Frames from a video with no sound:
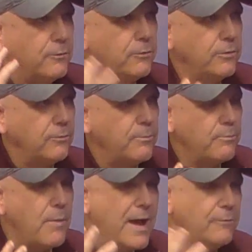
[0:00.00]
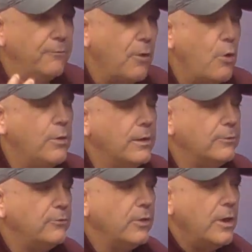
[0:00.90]
your mind
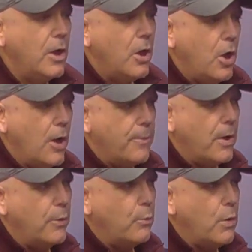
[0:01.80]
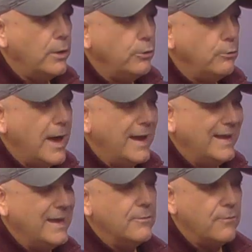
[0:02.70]
focused upon what you've got
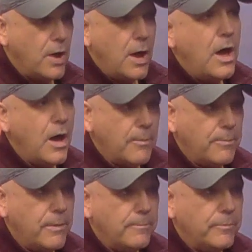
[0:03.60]
to give up,